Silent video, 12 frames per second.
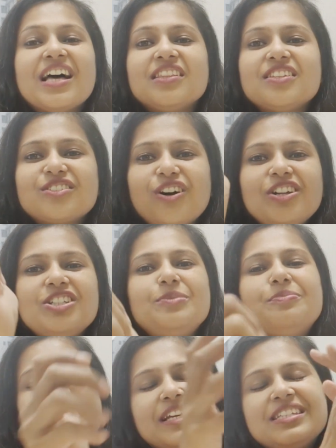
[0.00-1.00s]
The
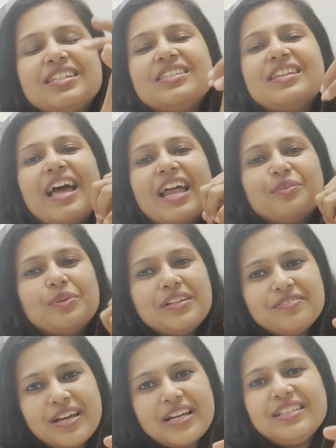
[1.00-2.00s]
scholarship test is an annual
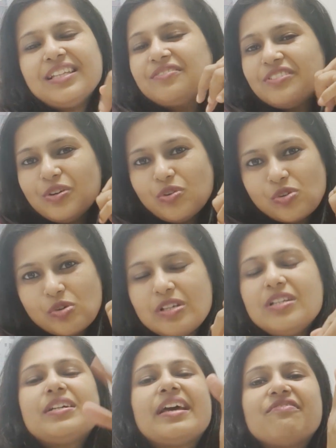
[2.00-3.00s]
event that we hold